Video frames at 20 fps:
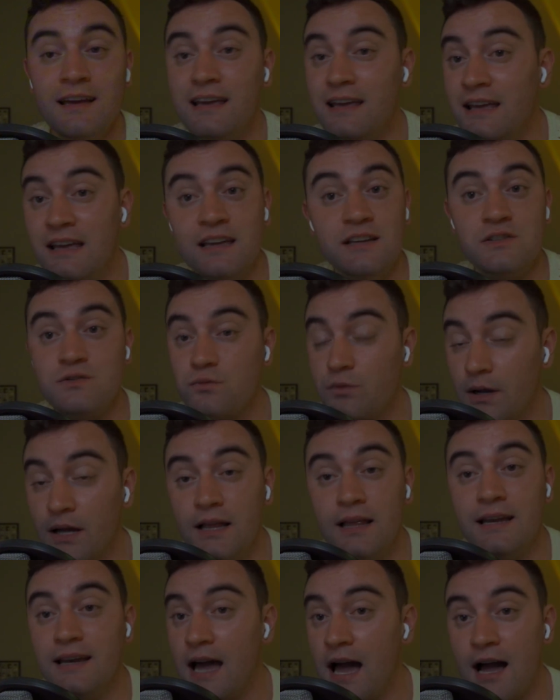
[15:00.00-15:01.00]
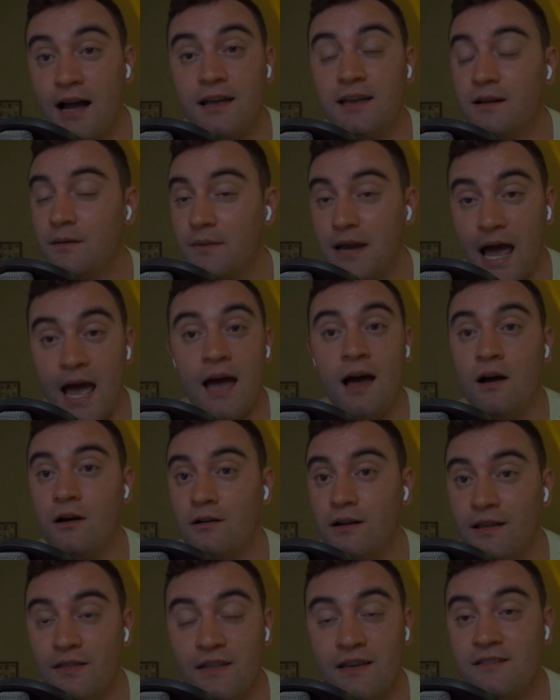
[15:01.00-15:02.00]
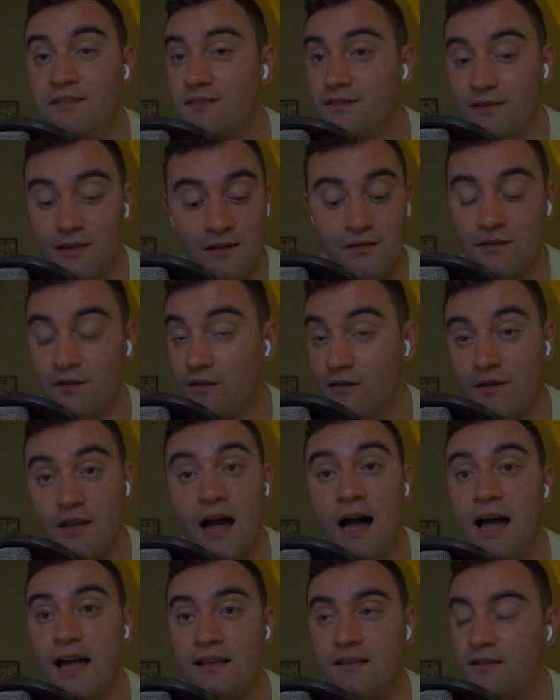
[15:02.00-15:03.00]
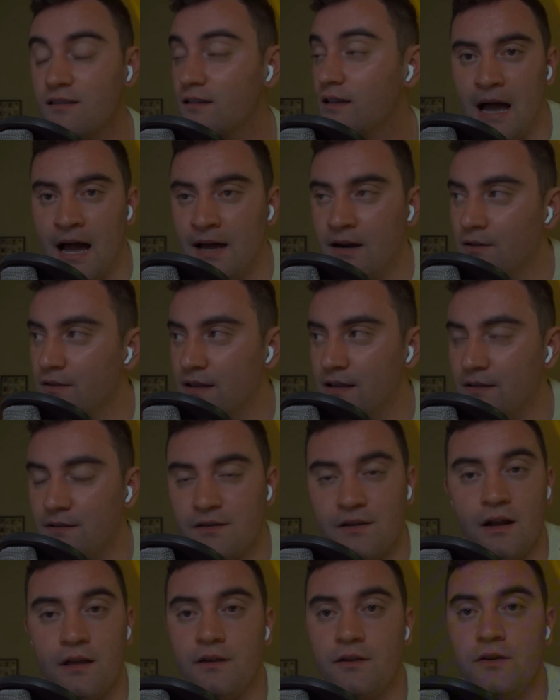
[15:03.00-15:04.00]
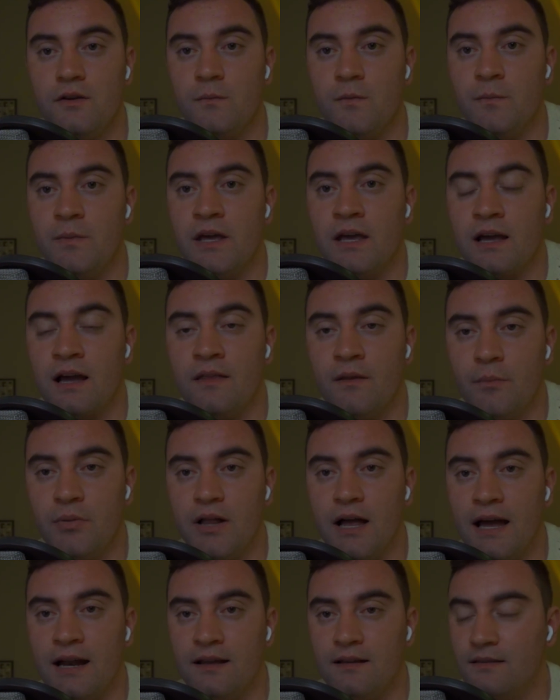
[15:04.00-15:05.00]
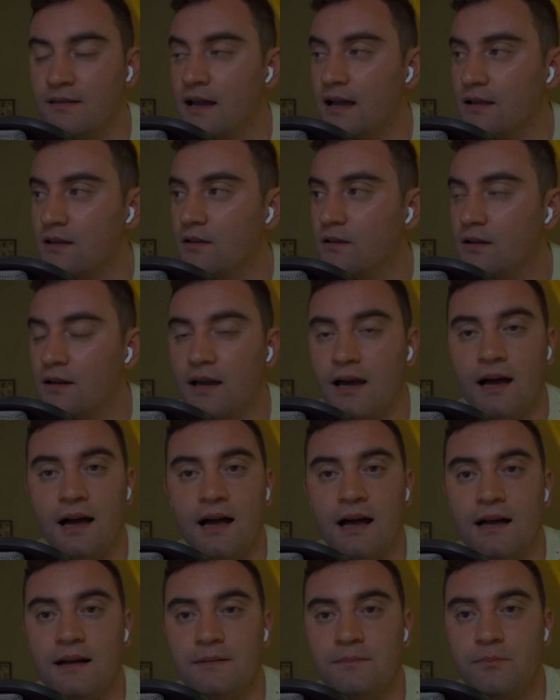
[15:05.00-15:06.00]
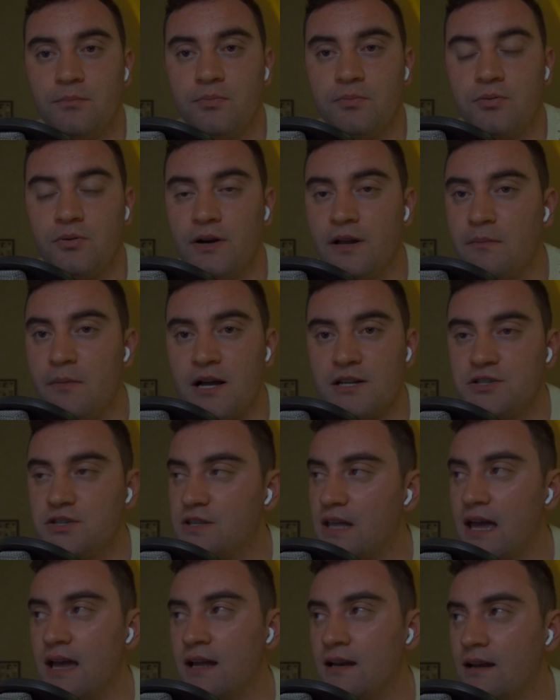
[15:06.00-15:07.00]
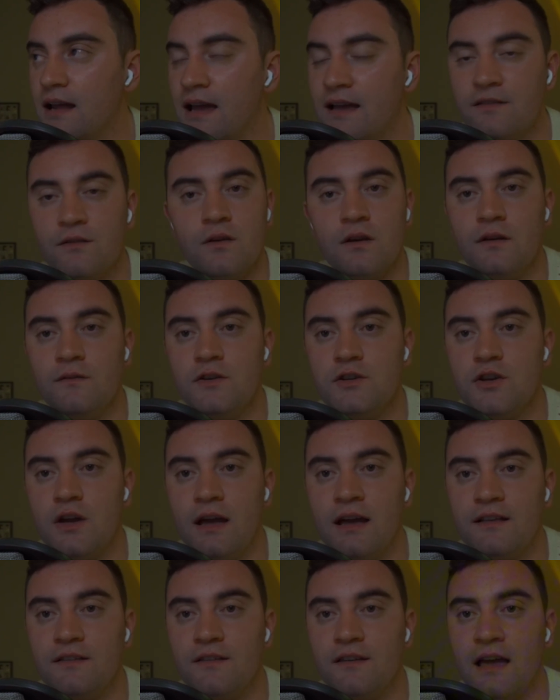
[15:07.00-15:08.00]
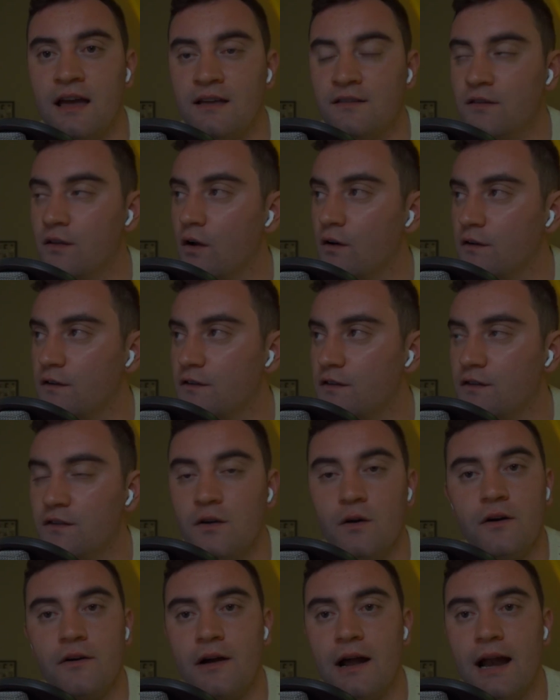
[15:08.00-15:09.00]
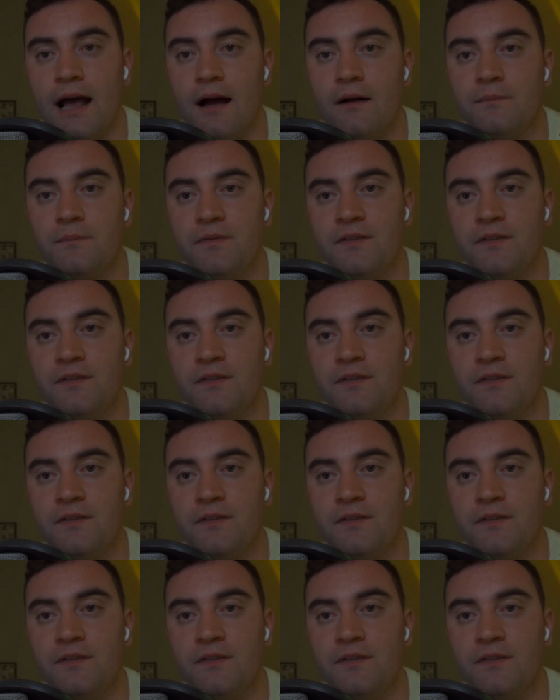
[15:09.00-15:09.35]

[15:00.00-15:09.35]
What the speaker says: He is really knocking him down, and this is nuts. I don't think there's another human being on the planet that could pretty much stand as good of a chance as Jokic is doing right now.